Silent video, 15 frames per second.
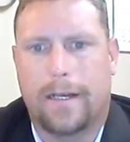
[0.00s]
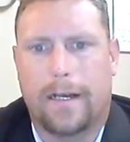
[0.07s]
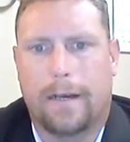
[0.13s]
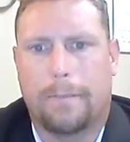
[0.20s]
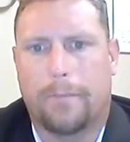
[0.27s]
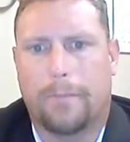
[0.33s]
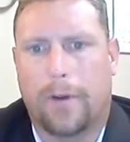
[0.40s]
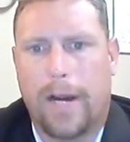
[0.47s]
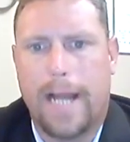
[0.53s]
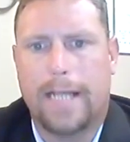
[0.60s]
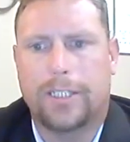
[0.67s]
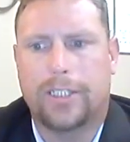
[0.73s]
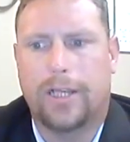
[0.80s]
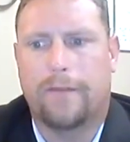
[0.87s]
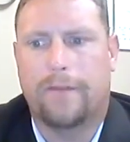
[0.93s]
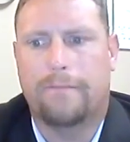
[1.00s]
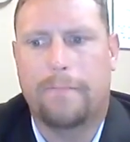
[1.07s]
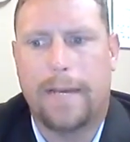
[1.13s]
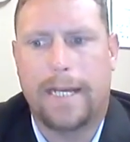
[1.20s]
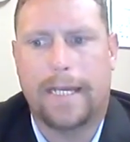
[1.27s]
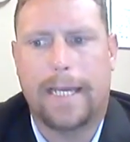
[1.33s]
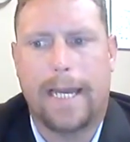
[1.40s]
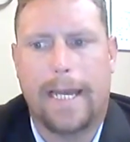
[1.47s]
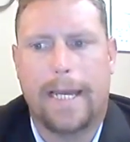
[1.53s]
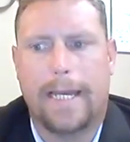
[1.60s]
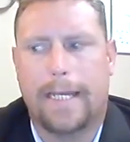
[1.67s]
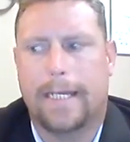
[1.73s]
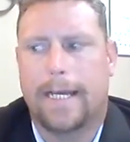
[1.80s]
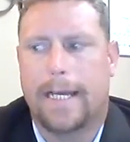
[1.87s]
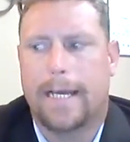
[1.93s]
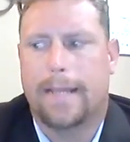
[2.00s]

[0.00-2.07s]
a branch of Medicaid